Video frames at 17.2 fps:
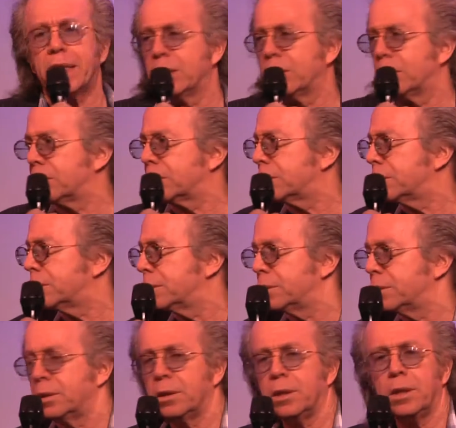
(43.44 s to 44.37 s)
killed,
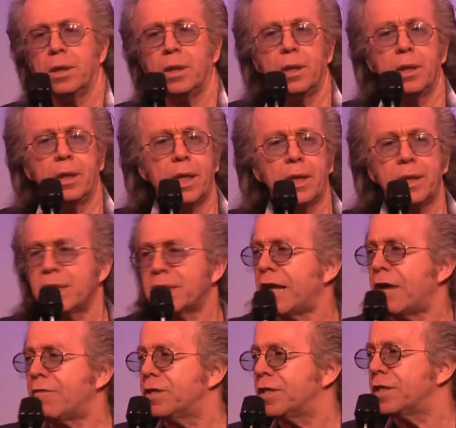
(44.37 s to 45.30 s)
at
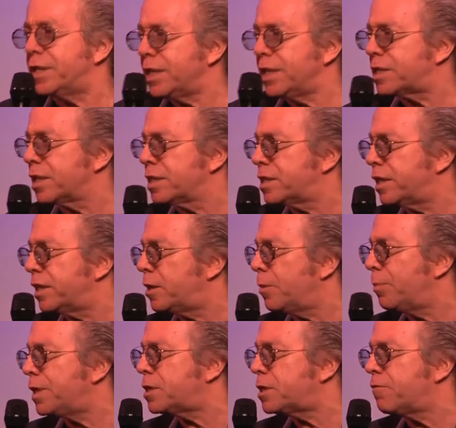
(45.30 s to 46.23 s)
least have the decency
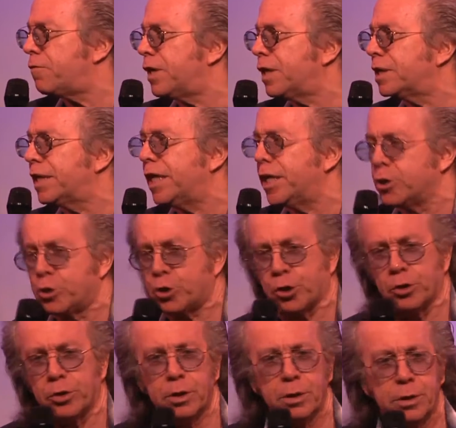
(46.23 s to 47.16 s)
to be severely
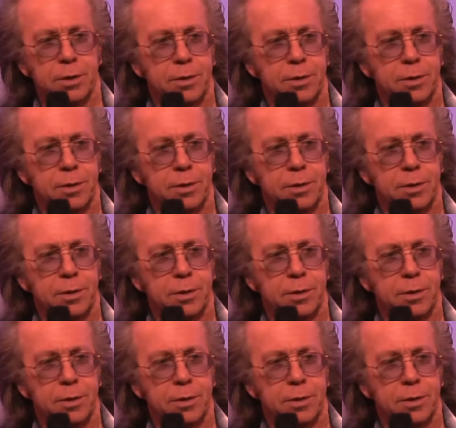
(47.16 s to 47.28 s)
injured. or